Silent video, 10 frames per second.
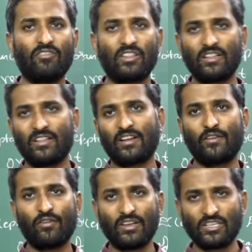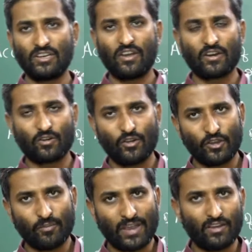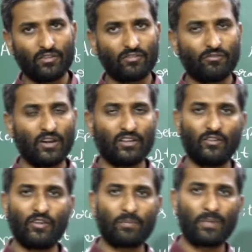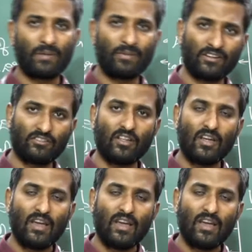Within that duration, you are going to make use for your payments,